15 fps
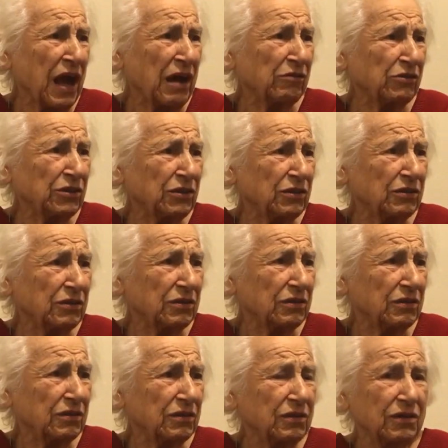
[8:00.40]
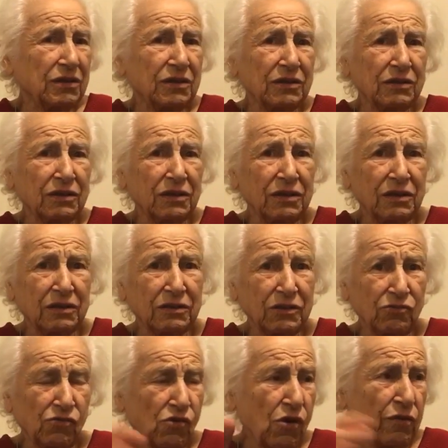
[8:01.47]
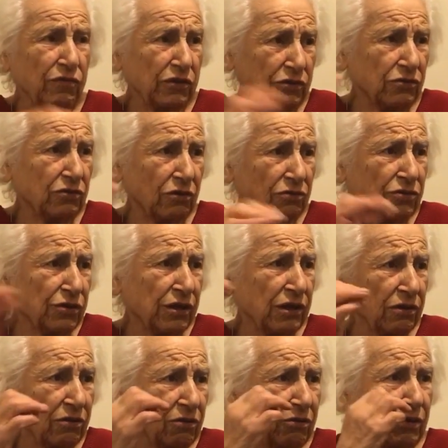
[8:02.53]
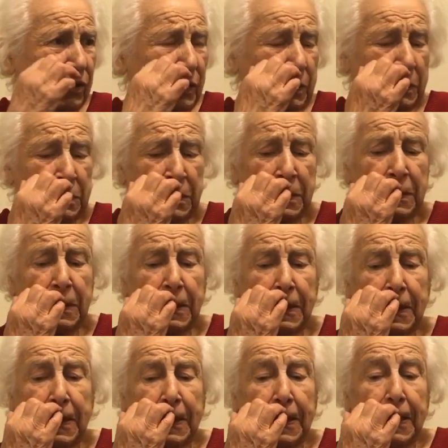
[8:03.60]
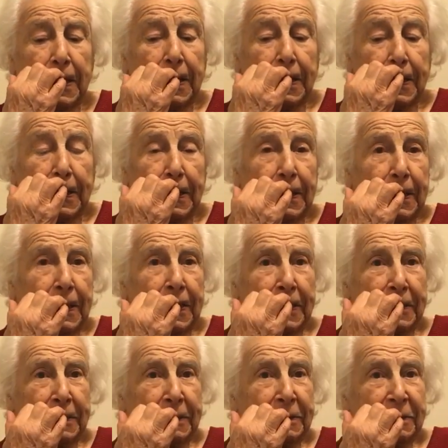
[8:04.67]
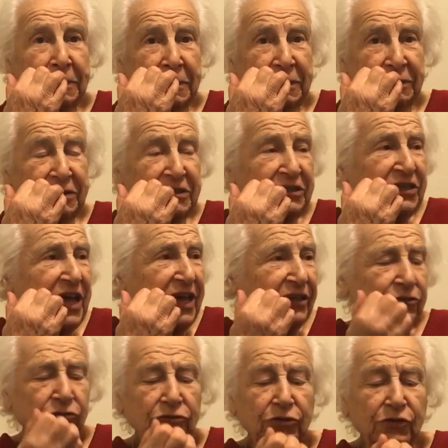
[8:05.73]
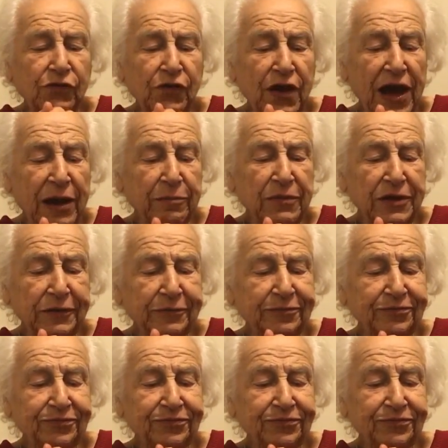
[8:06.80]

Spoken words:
out. The war was still going on. And so they said to the farmer,